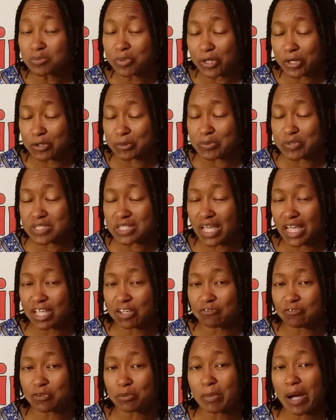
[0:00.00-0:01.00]
of the parables
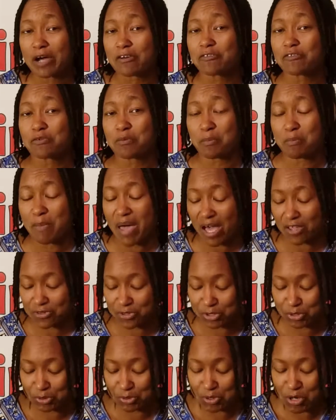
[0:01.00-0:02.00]
came from out of
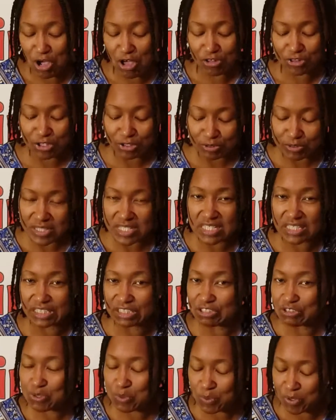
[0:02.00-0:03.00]
Matthew
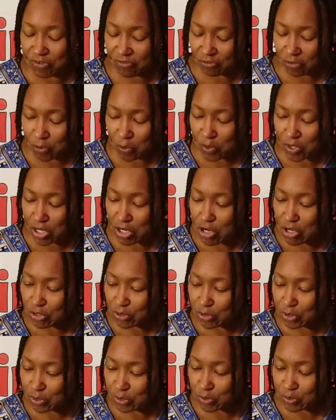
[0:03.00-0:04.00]
13:24
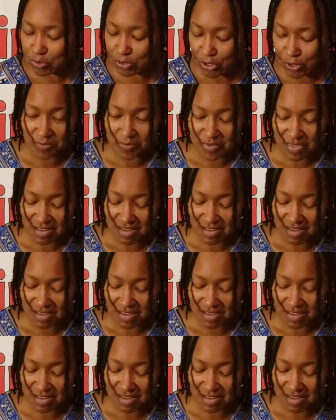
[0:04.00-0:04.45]
through 30.